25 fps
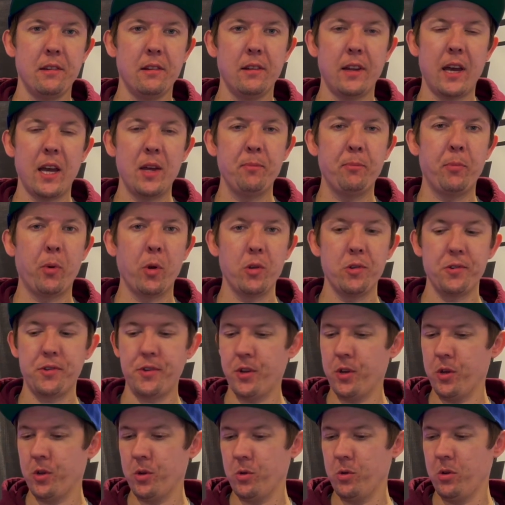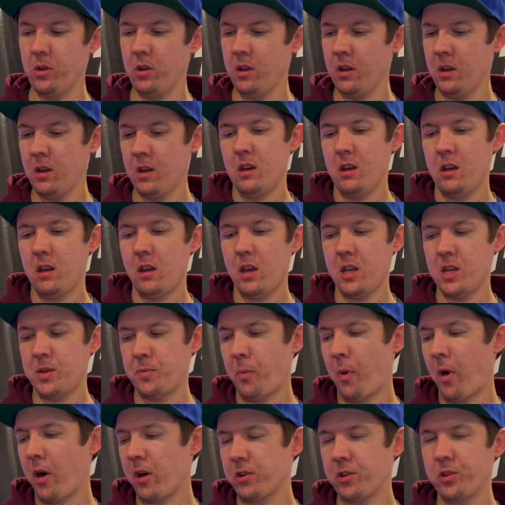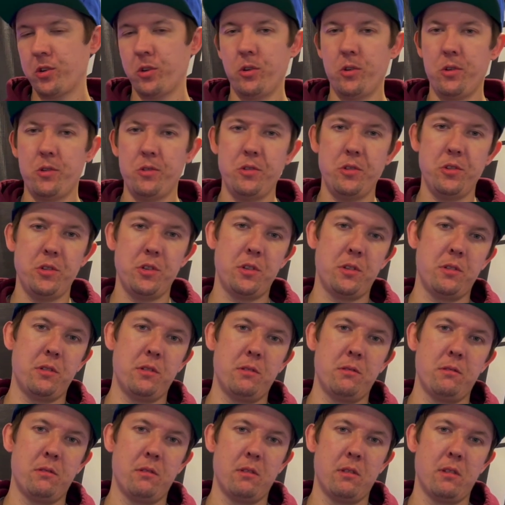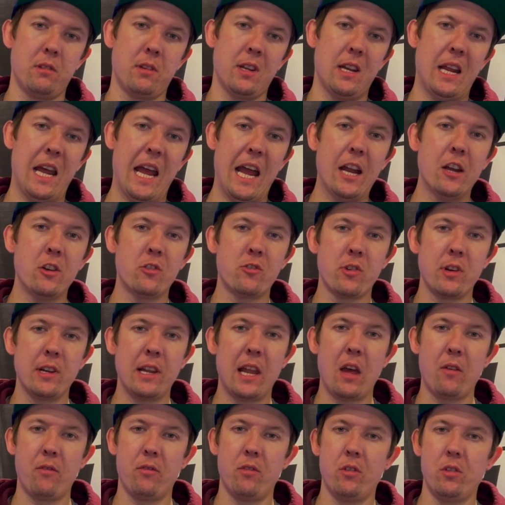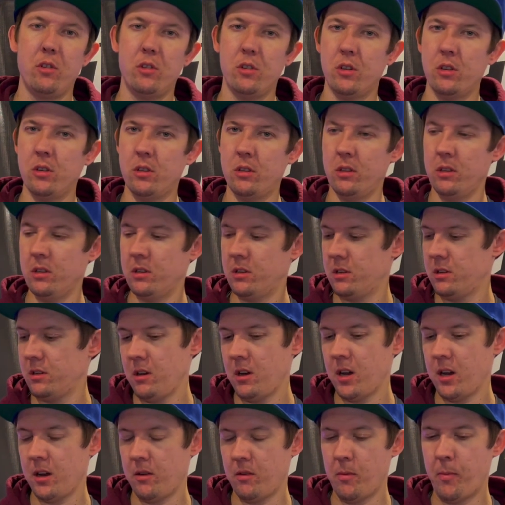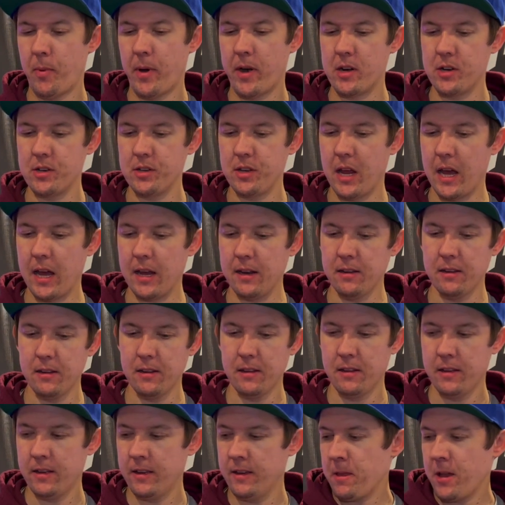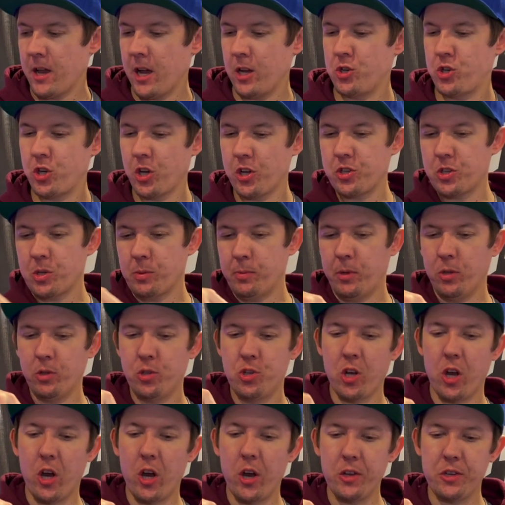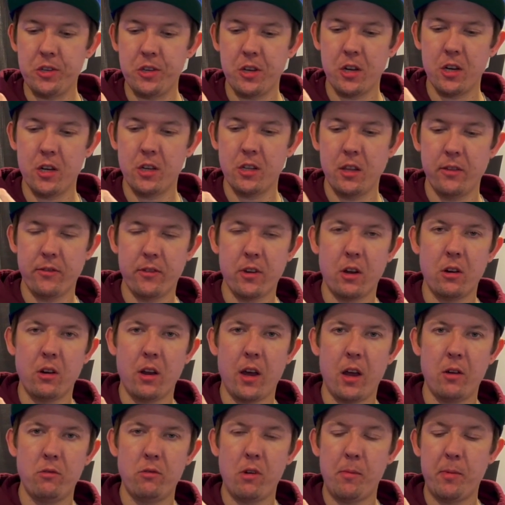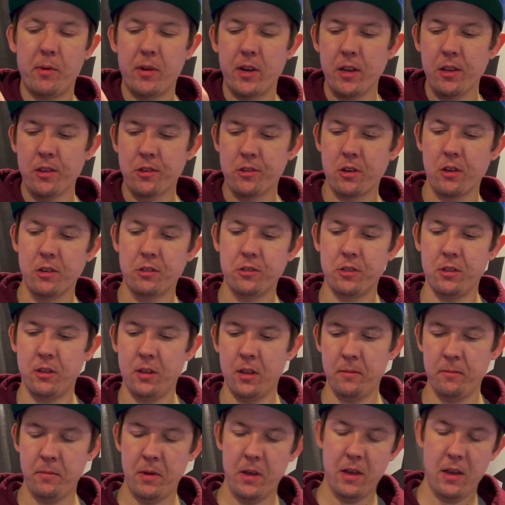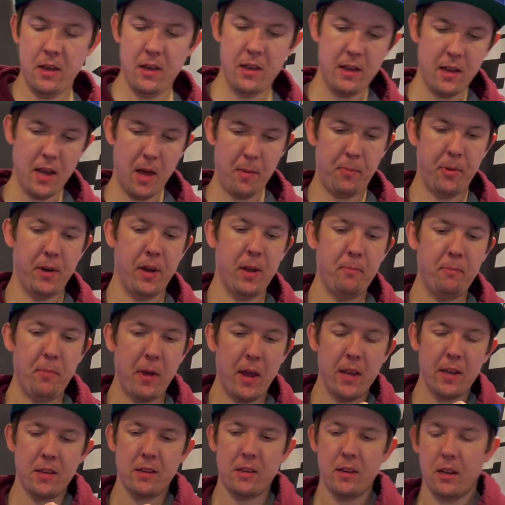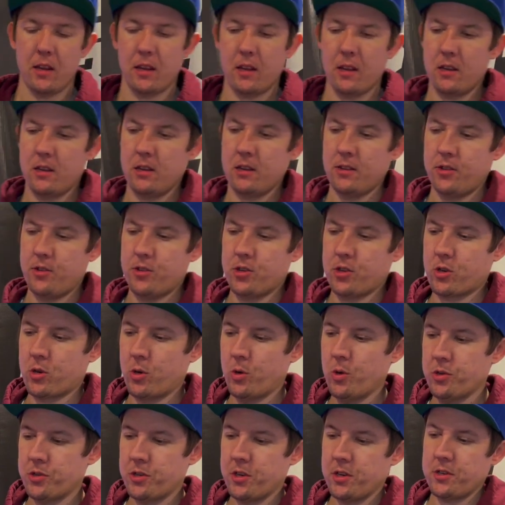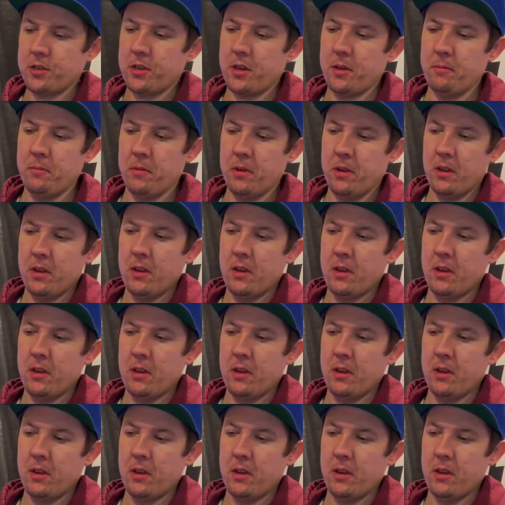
9.2 is Part Tool's kind of entry-level repair stand. Adjustable jaws here, they've got rubber inserts in them. A pretty basic screw system,